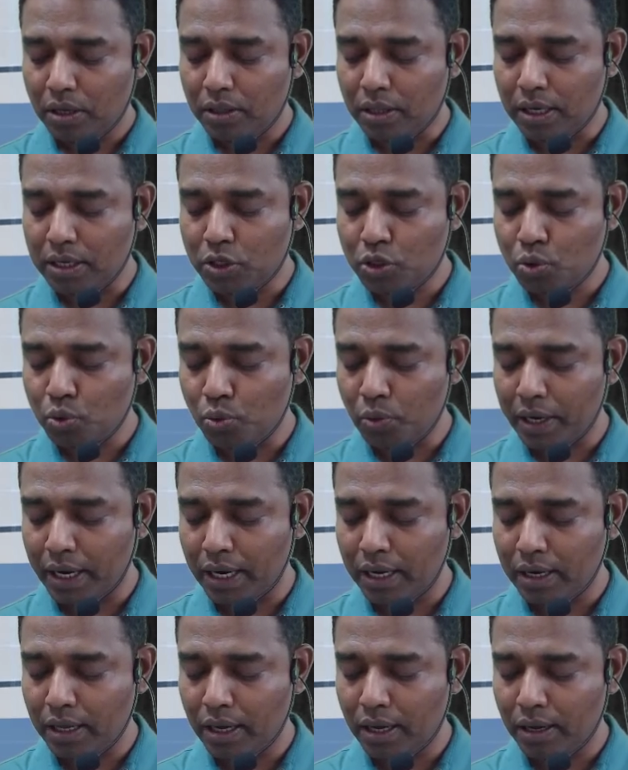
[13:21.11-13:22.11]
That is
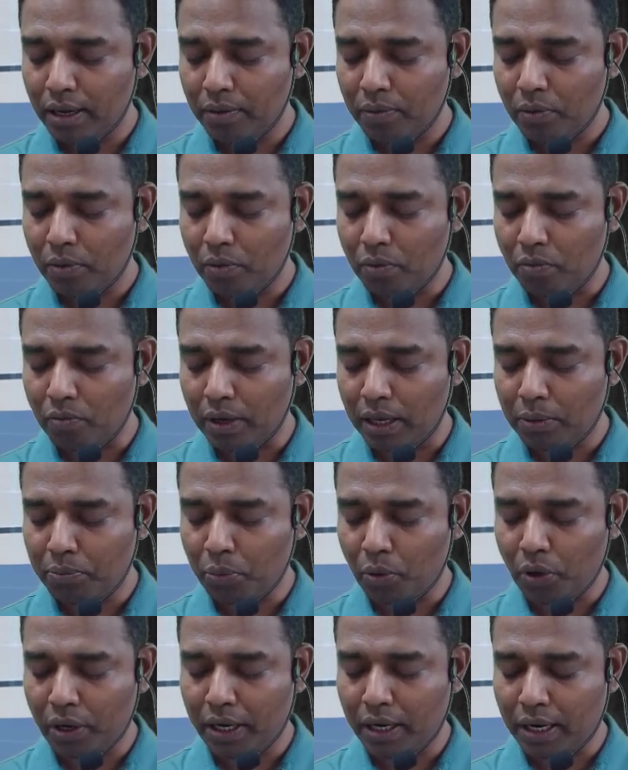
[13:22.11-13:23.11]
280,
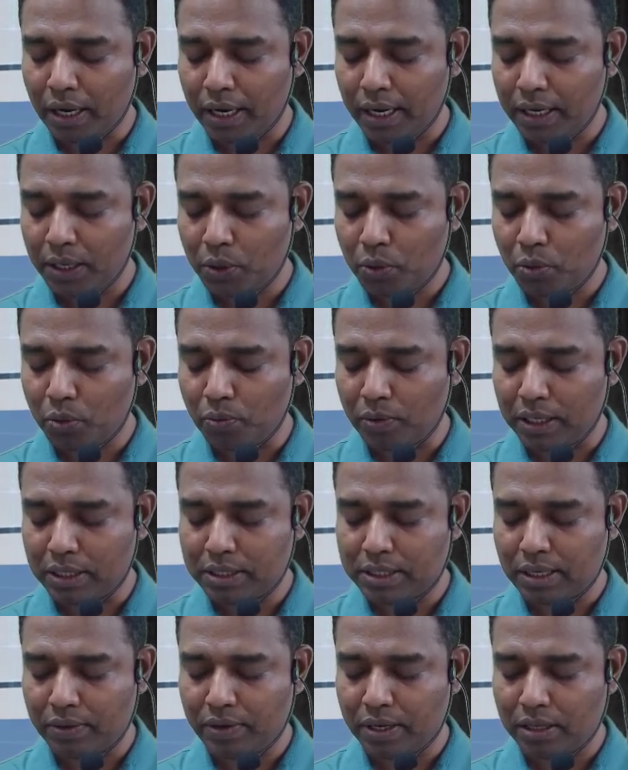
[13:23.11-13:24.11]
1.92,
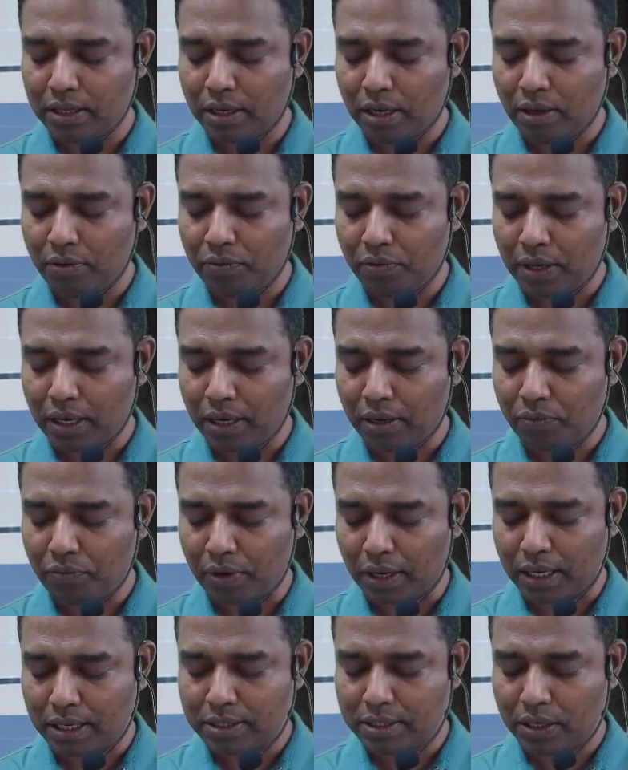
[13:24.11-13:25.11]
1735,
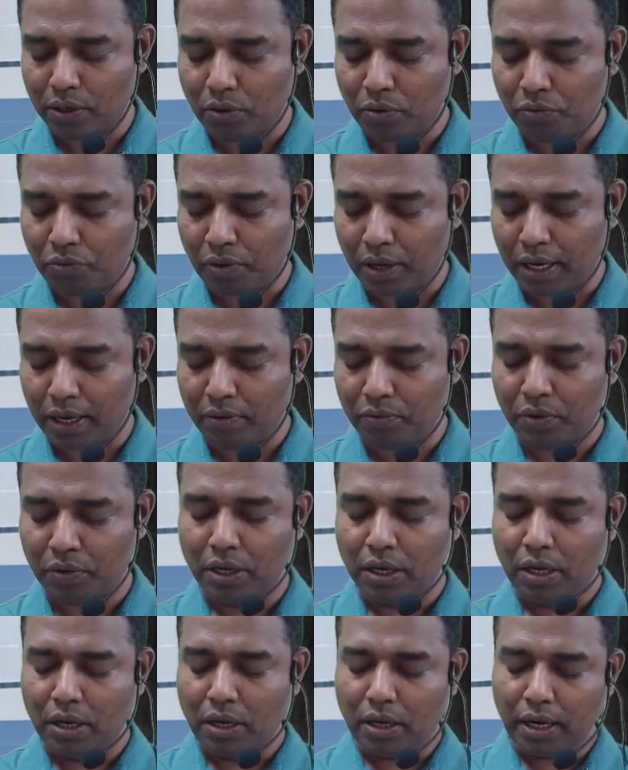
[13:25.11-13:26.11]
505
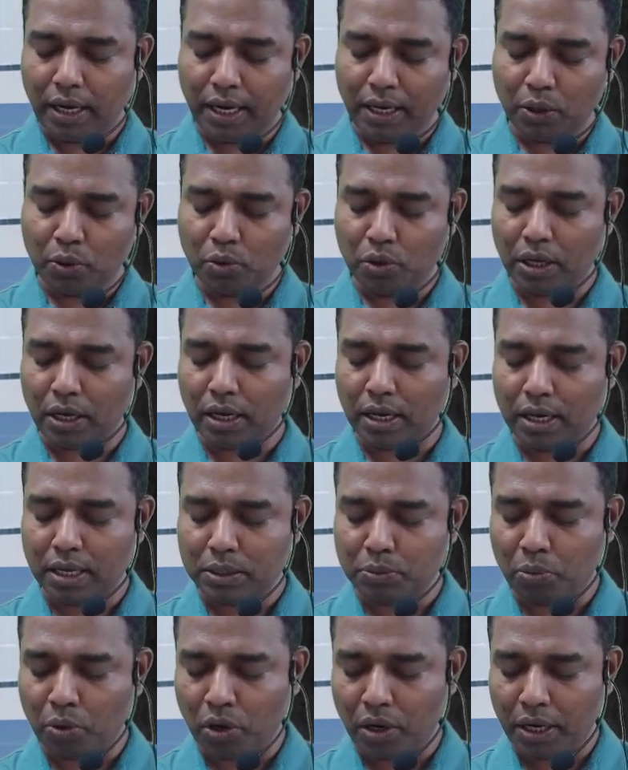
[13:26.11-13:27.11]
into the
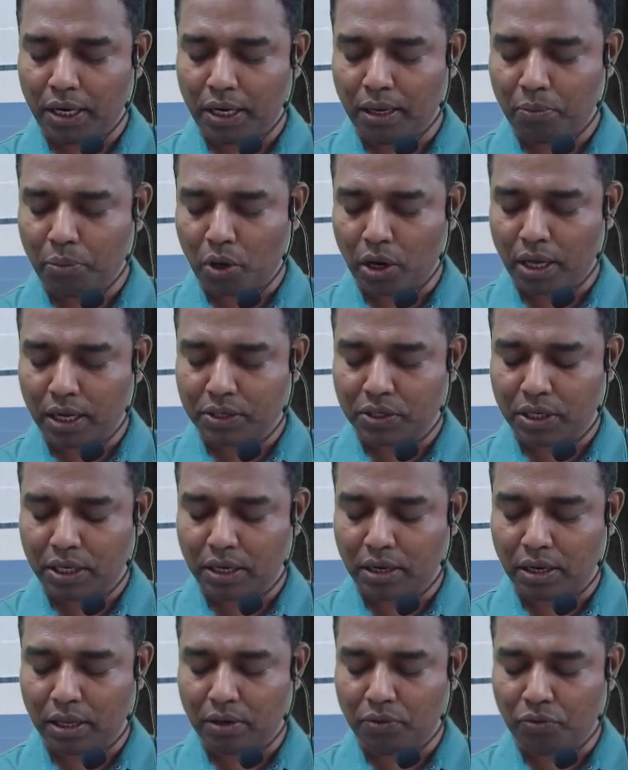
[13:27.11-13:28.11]
corresponding production
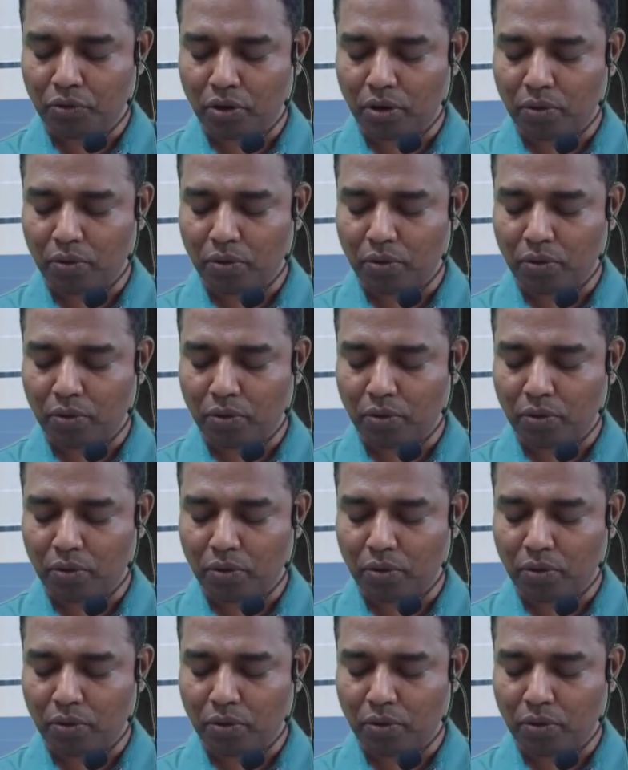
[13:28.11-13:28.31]
run for